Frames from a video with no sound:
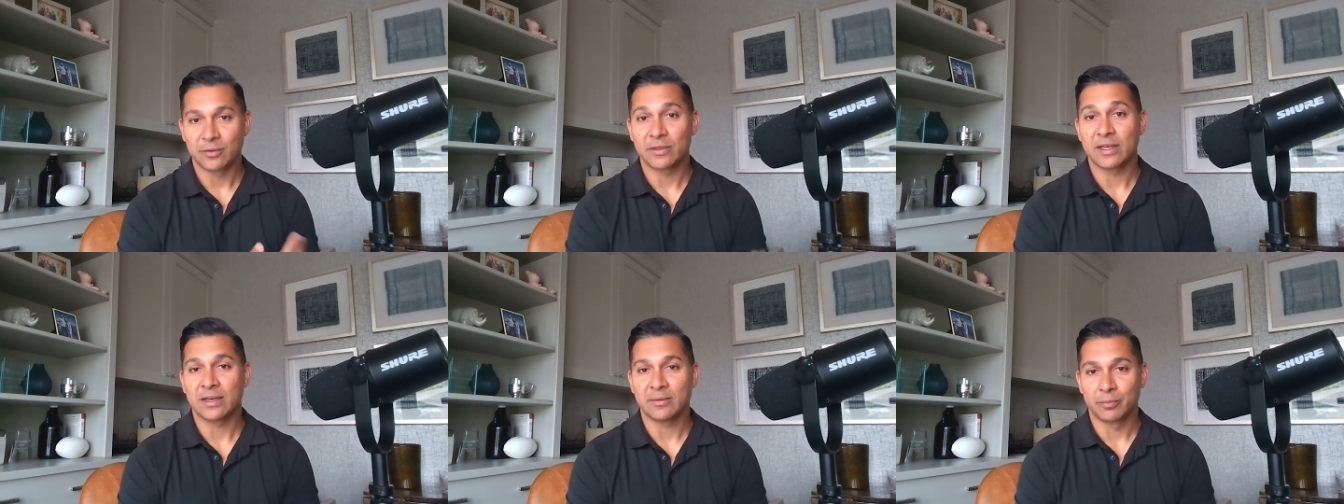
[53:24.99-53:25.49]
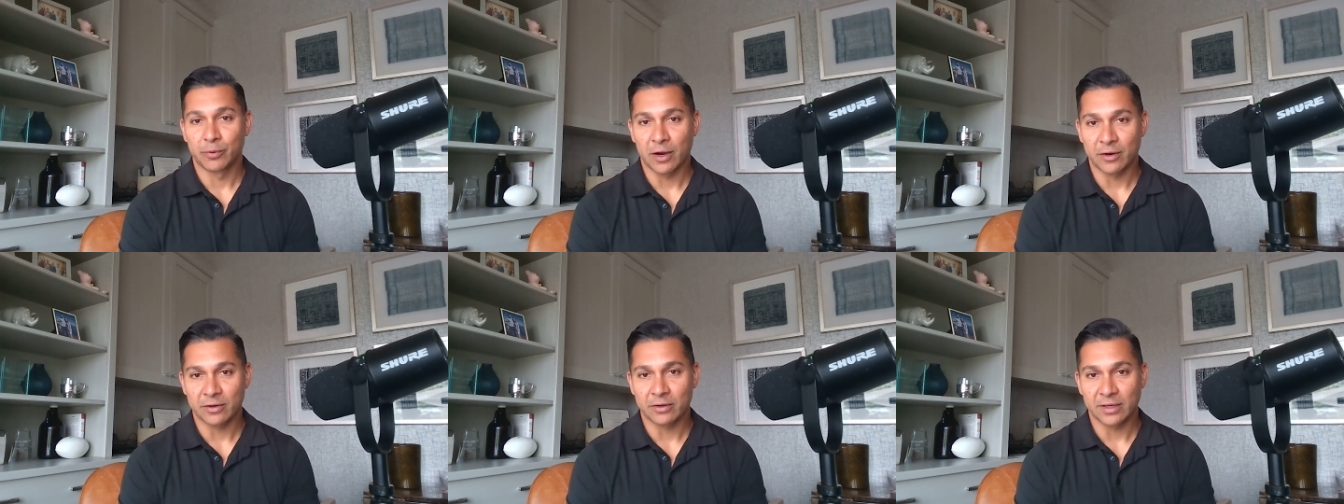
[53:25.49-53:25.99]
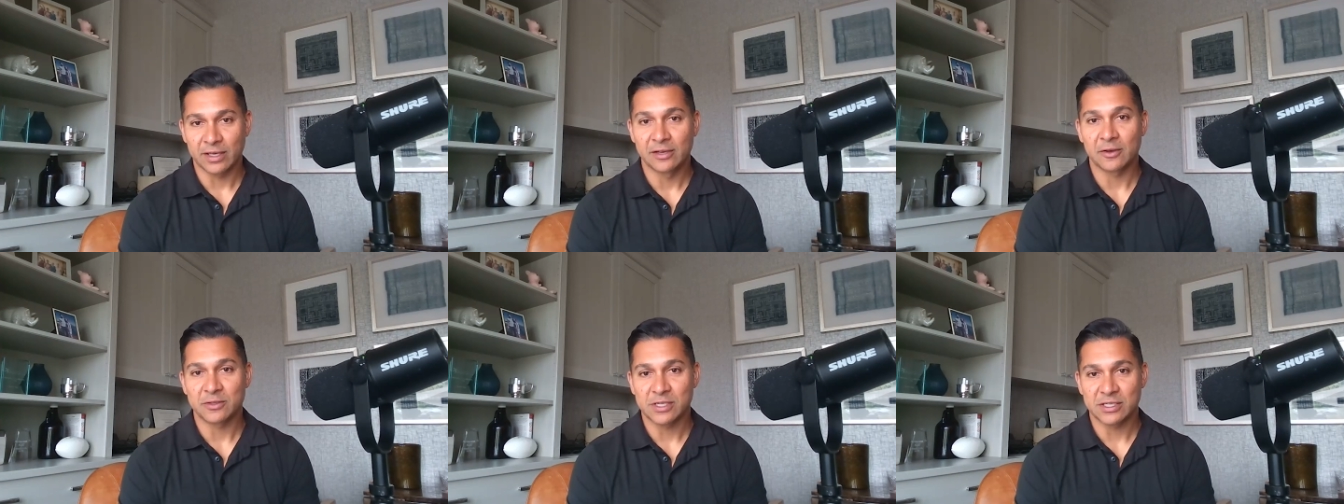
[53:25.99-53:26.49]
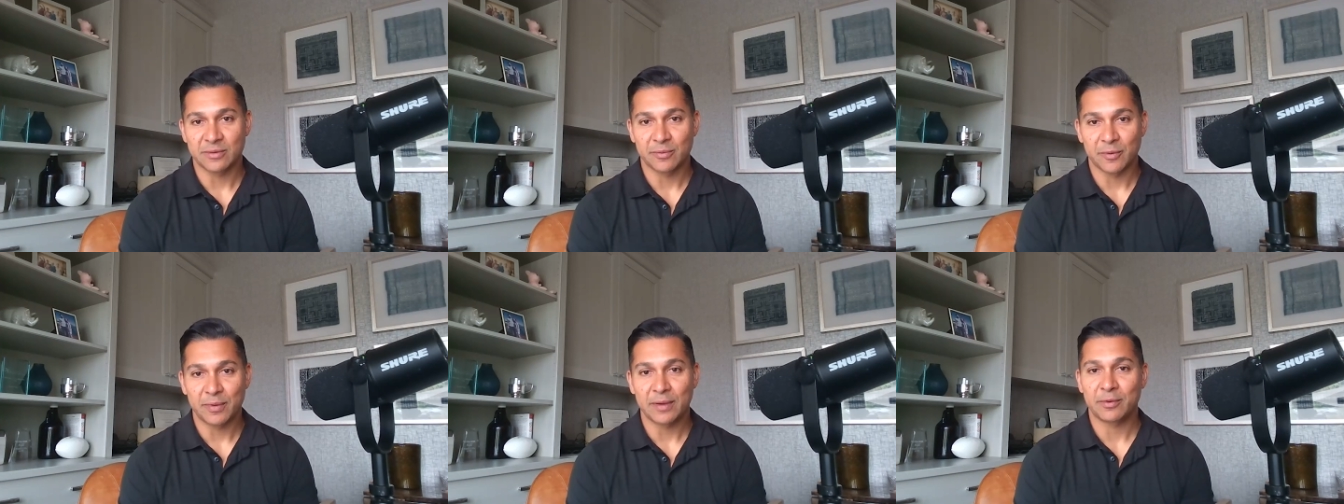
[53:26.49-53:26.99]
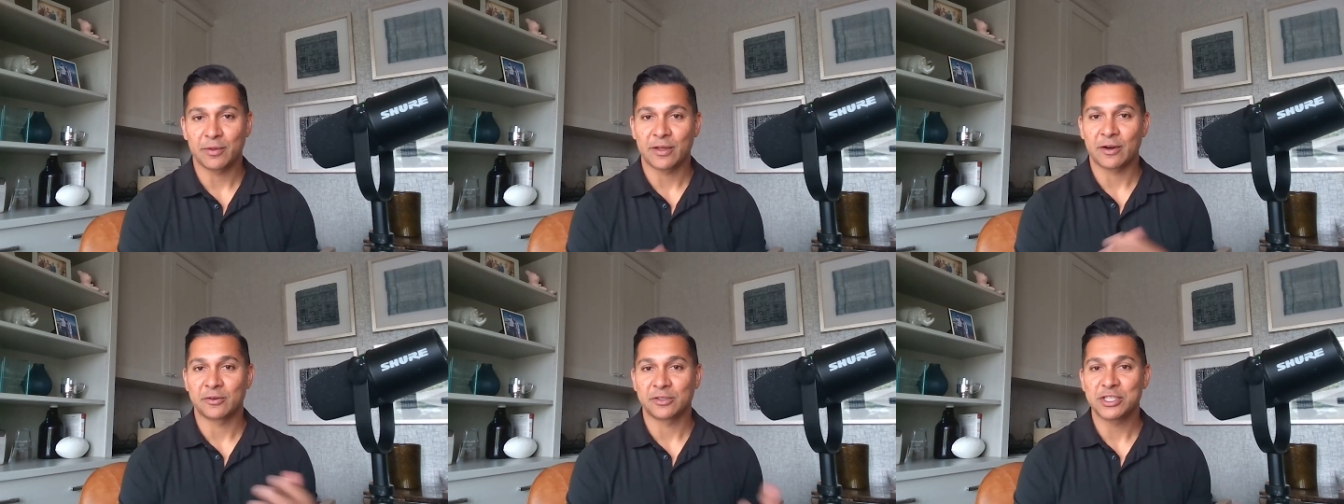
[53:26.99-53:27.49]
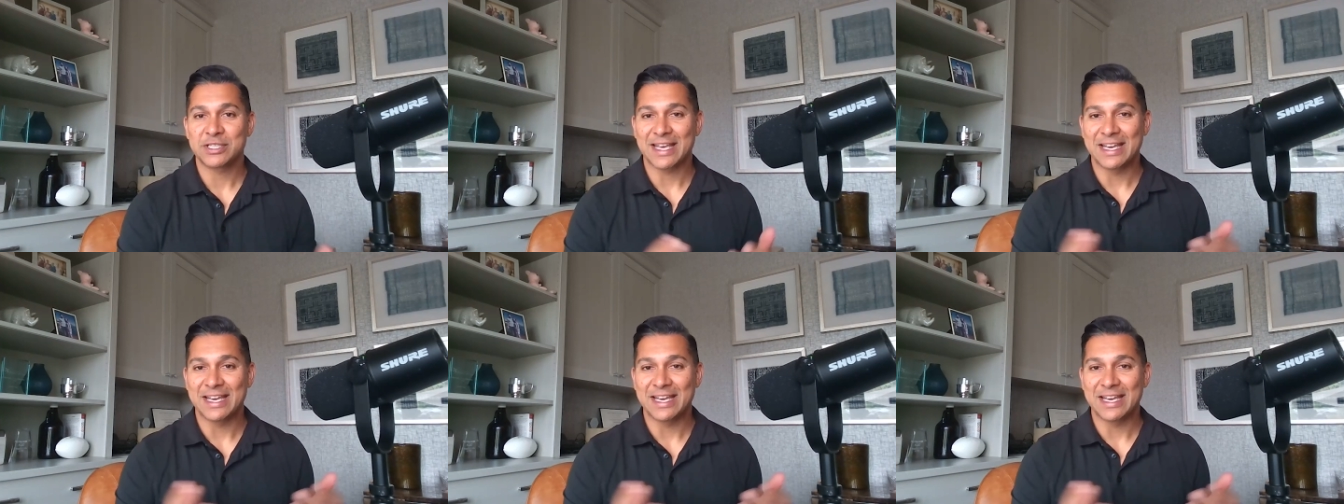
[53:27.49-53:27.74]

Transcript: the broader ecosystem of people that are just